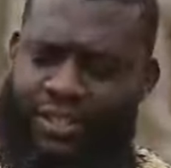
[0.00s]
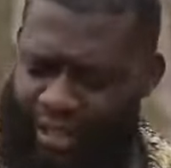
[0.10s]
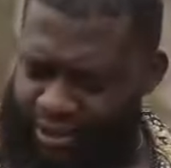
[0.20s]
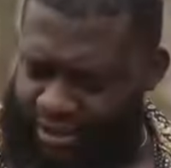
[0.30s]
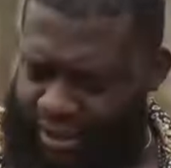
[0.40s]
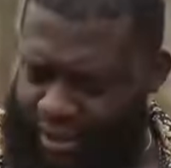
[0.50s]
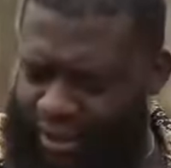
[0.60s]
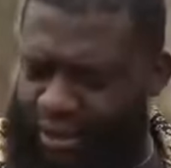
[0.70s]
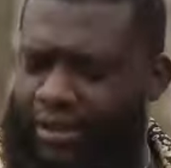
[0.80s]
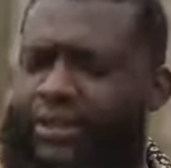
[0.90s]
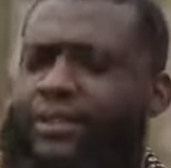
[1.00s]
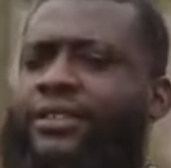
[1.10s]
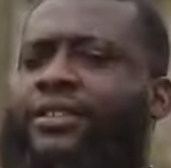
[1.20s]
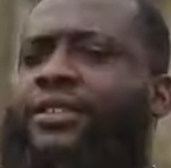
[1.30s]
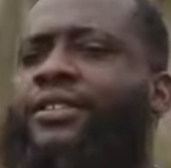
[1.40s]
sexy,
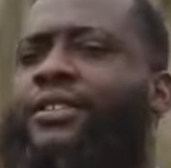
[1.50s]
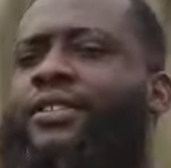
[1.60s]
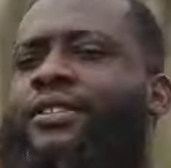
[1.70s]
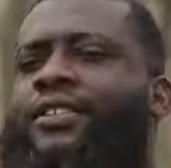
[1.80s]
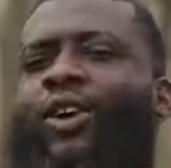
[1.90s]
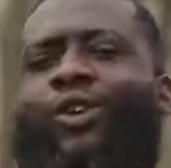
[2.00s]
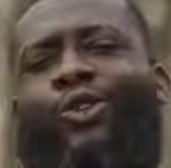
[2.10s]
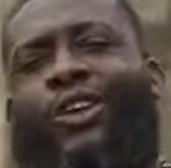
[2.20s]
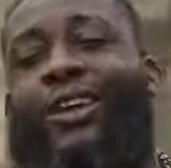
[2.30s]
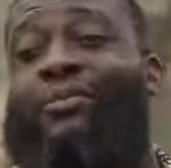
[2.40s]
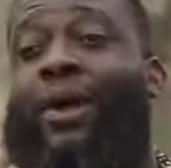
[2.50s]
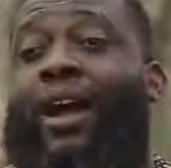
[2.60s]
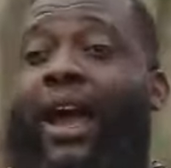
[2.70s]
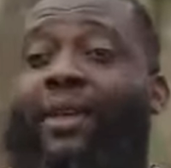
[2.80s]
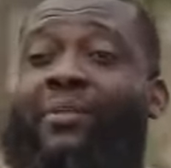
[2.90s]
young-looking
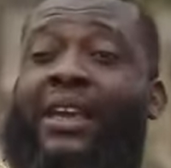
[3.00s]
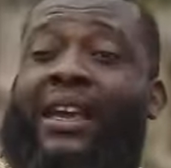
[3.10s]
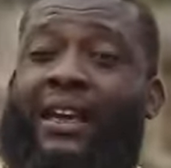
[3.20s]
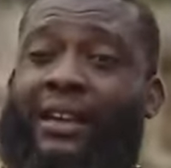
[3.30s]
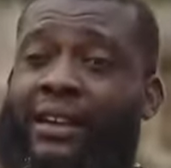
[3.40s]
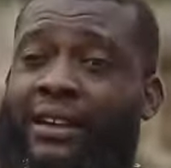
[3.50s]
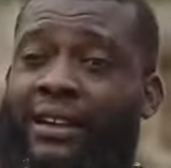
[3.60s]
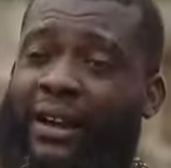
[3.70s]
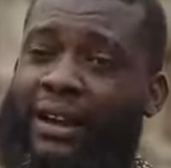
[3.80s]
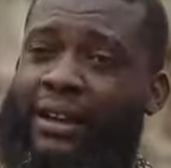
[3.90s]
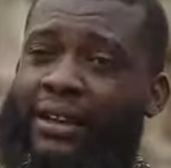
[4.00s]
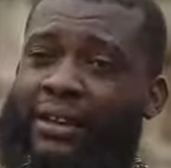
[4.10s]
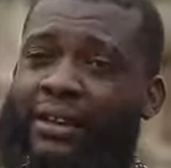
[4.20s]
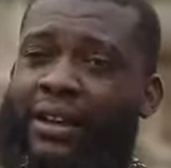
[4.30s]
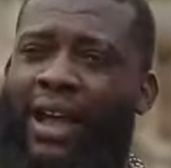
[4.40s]
man like me. Eh?
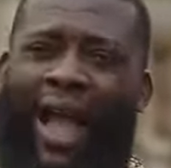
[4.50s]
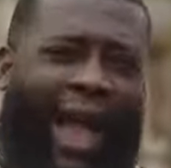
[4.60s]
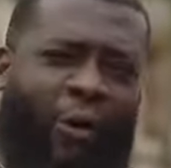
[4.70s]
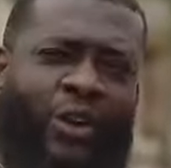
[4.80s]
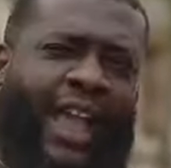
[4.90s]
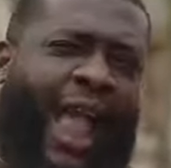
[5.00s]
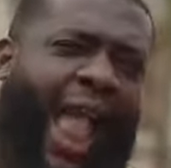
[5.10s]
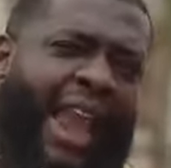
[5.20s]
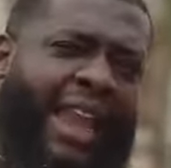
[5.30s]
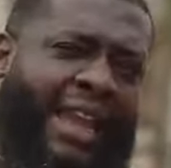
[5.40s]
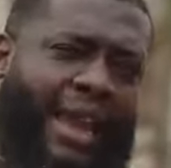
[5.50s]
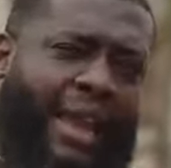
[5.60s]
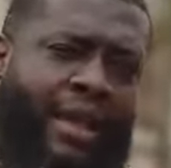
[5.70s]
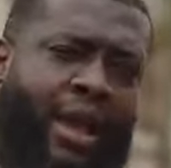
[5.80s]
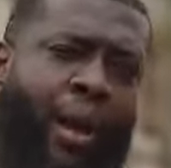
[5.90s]
I don't want
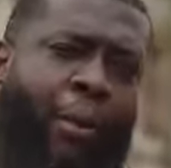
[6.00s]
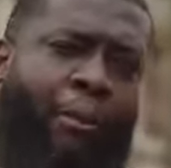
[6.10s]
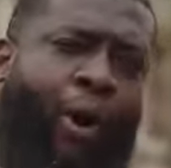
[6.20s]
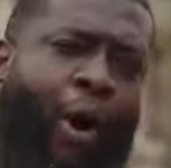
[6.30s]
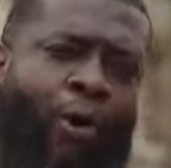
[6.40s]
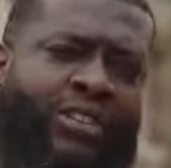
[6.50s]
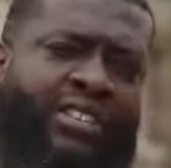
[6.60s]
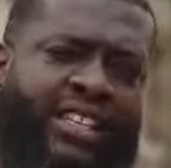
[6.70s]
any poor,